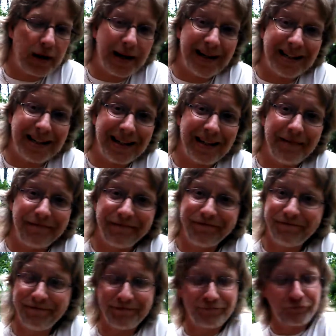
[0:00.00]
I said,
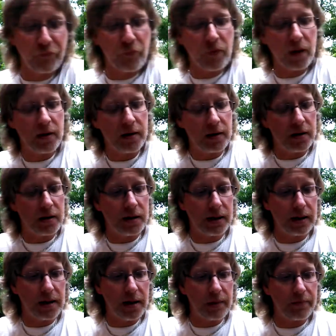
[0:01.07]

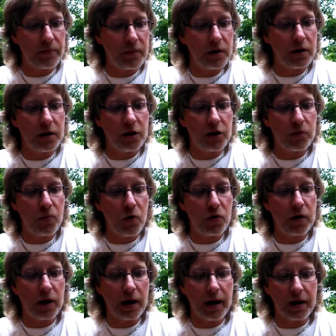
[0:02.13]
seeing that I'm
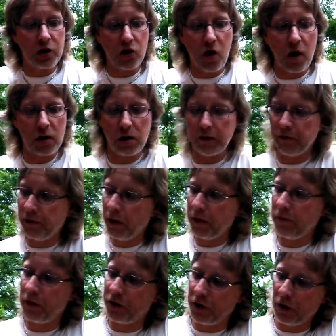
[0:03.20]
smoking a
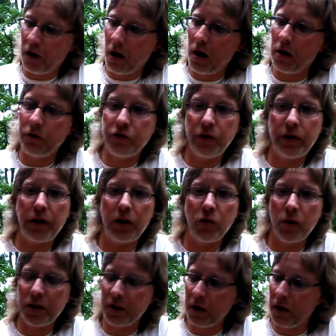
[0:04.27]
chocolate-flavored cigar and drinking
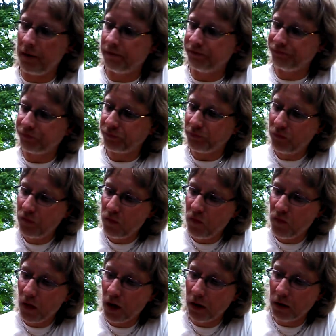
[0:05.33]
whiskey.
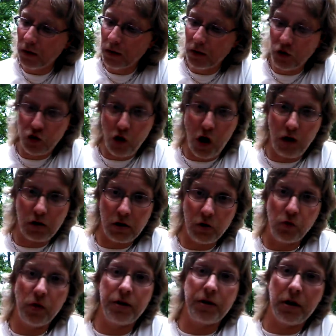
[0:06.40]
Chocolate
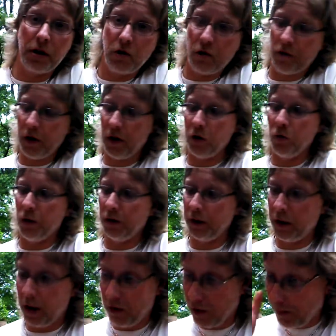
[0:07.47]
and whiskey go very well
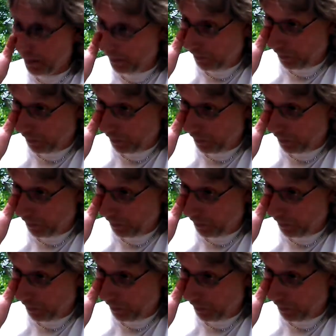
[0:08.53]
together.